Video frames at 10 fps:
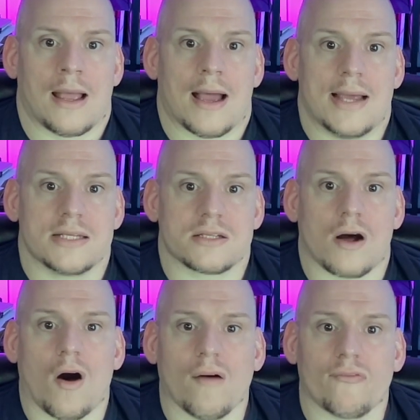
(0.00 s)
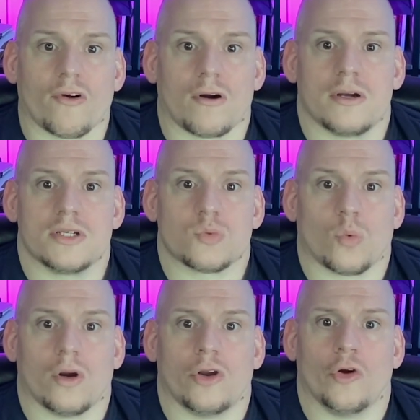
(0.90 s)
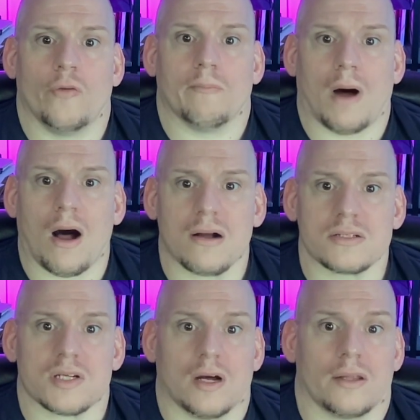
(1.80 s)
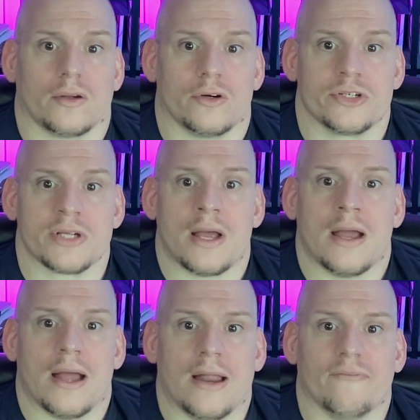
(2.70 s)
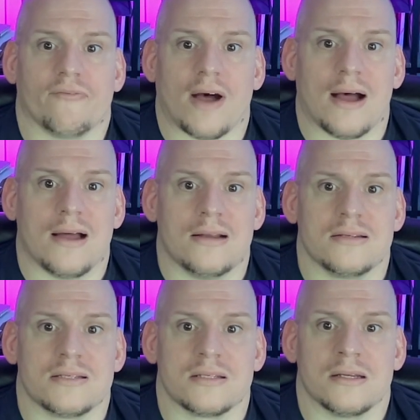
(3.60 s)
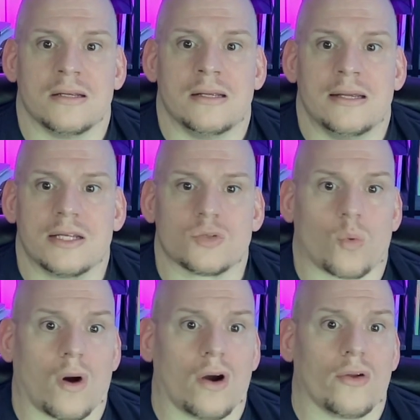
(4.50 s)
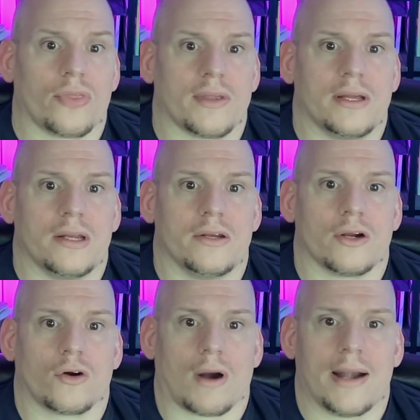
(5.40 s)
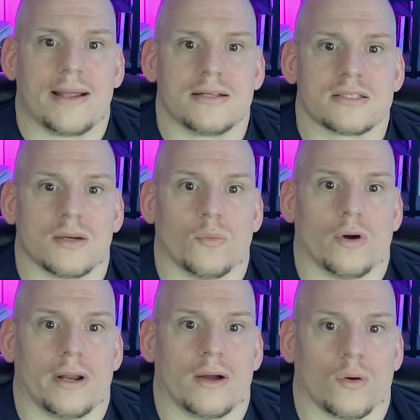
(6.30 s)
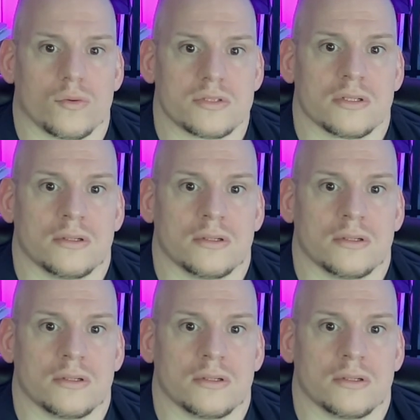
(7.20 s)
A scoffer is one who mocks others and finds his worth in degrading someone else.